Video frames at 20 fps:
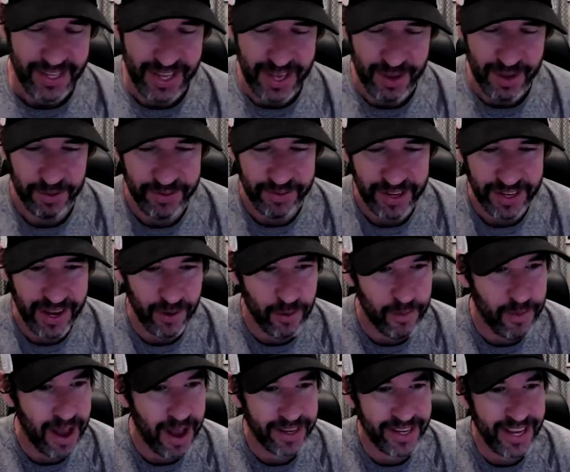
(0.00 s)
Can't believe I
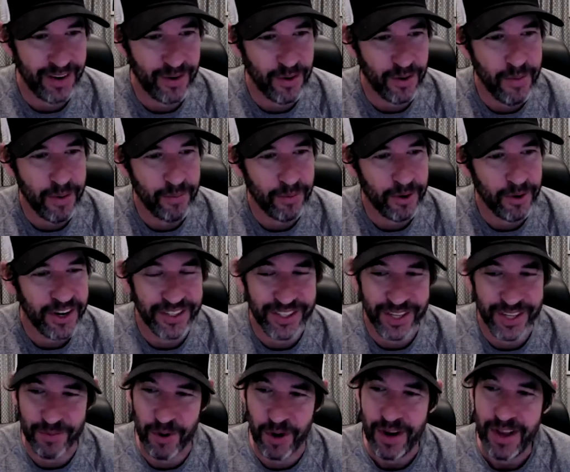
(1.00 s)
can't even remember years
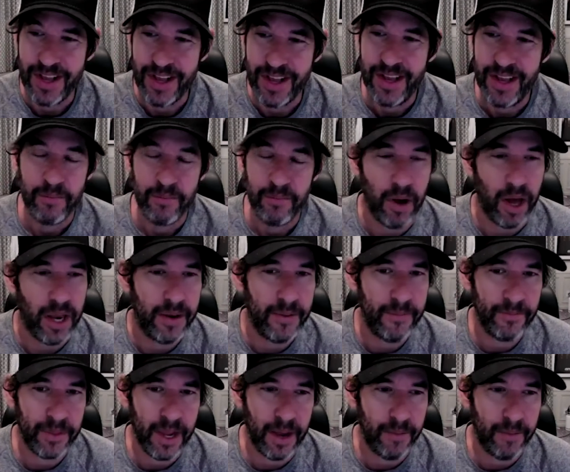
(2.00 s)
anymore. But
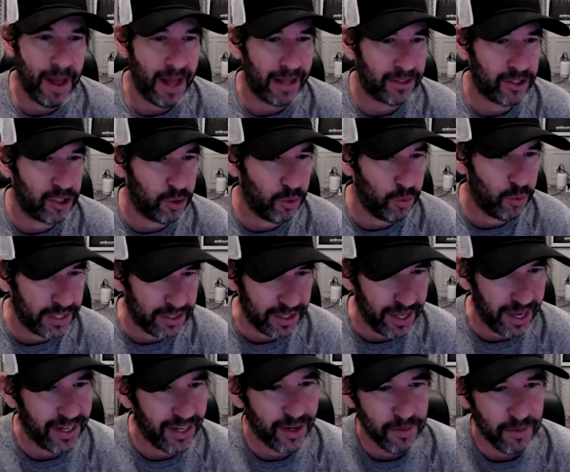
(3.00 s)
about 2 weeks
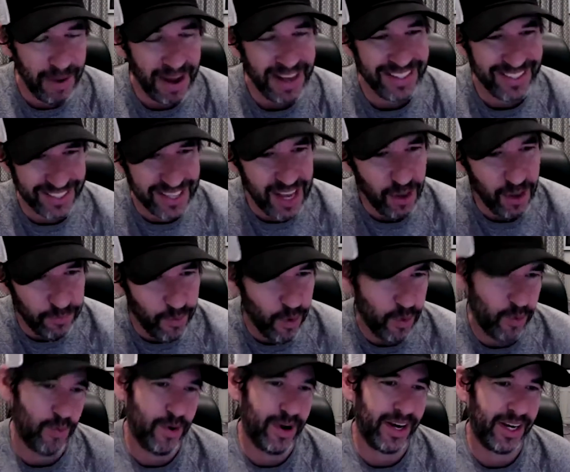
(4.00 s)
later, my cell
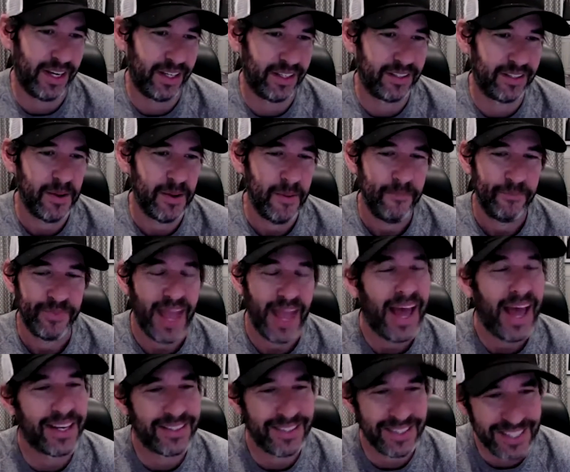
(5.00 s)
phone rings
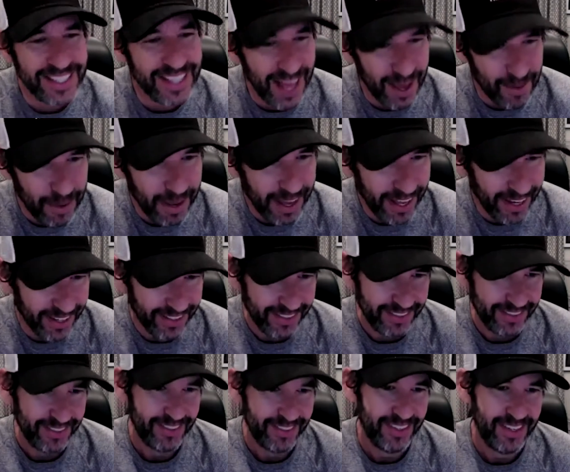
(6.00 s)
and it's Eli Manning,
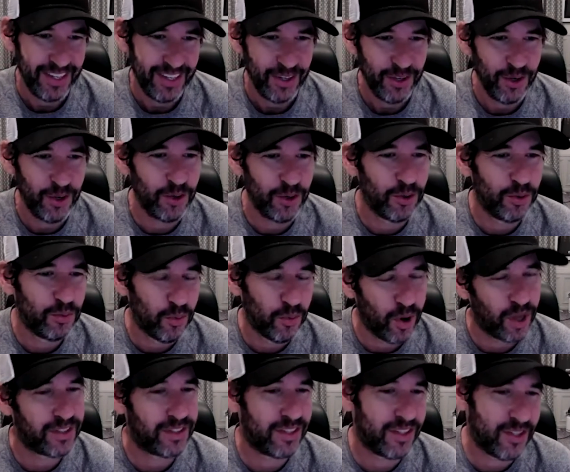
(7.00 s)
who
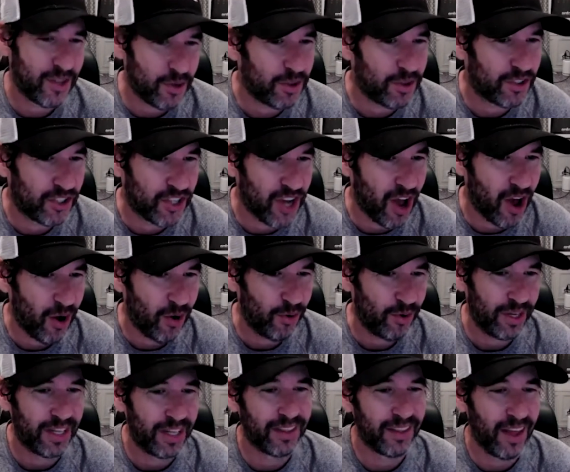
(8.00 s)
wants to do the
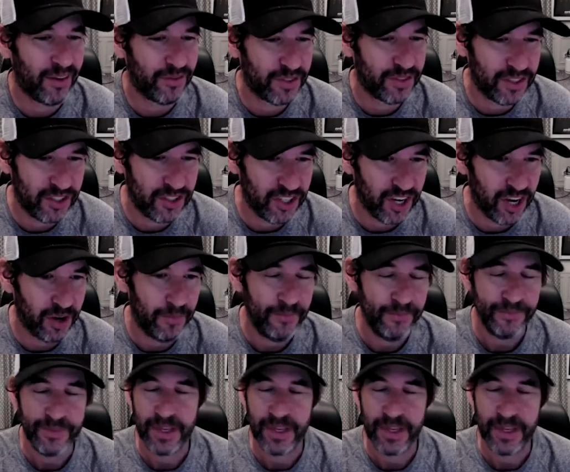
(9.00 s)
show and loves the show.